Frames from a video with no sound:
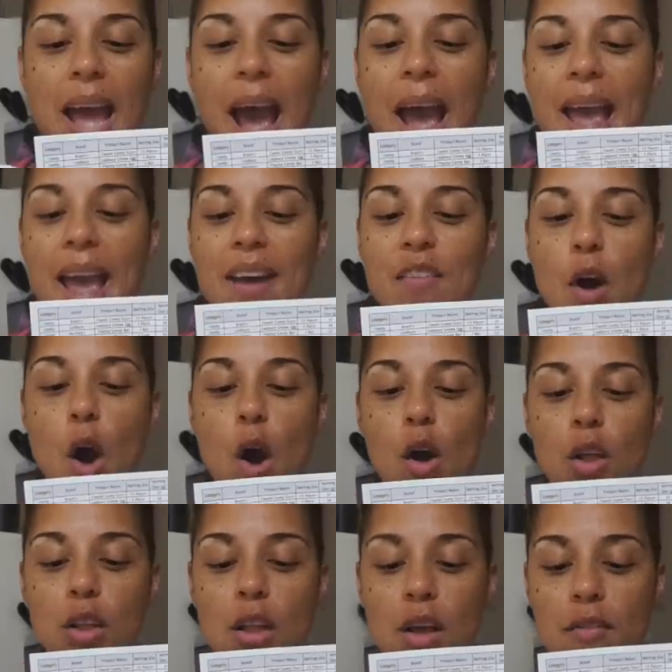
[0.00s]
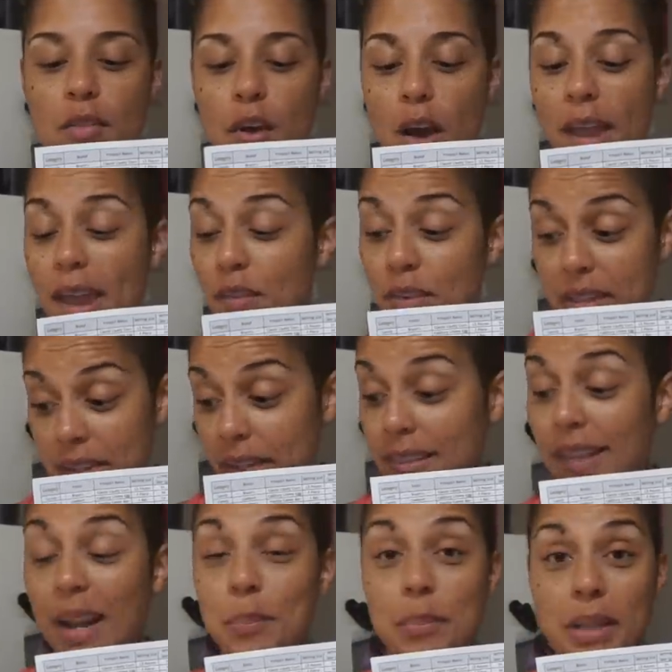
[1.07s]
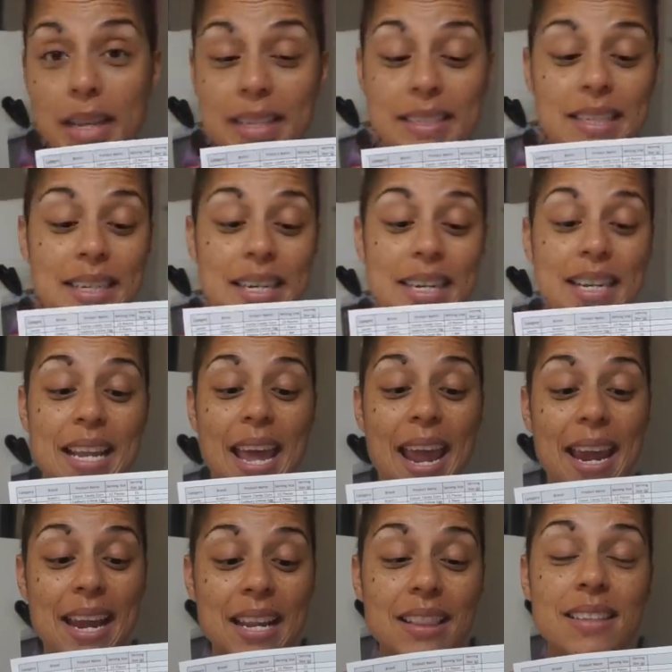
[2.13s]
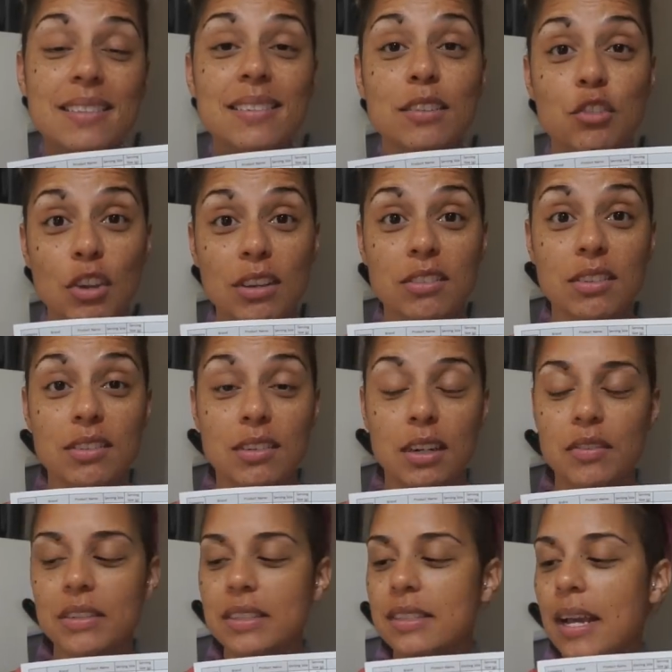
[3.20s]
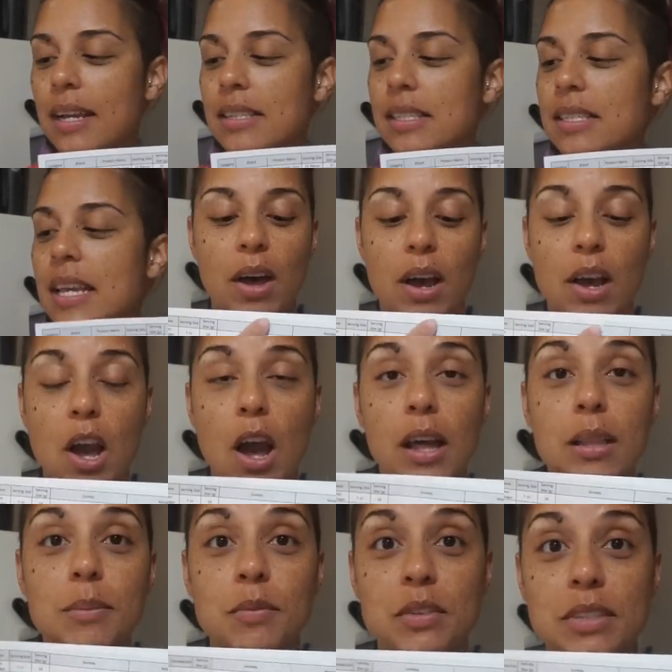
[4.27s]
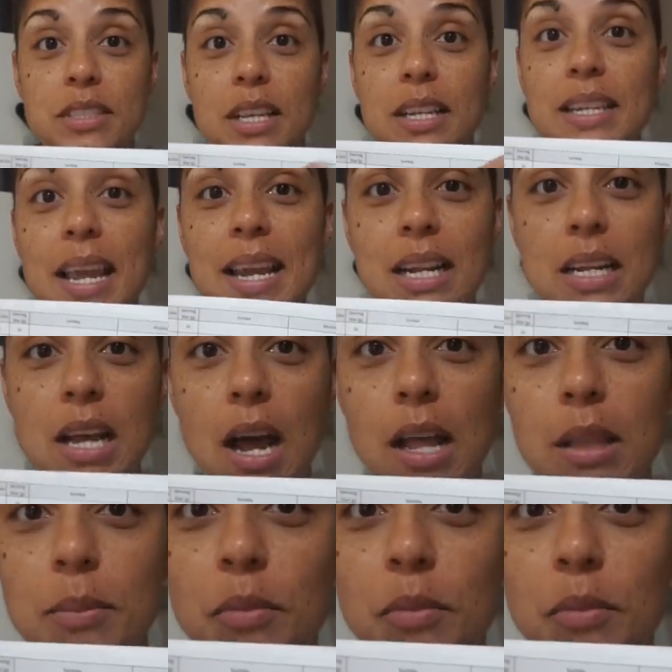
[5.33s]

I have all of everything that I plan to eat and the suggested serving sizes, a column for Sunday and a column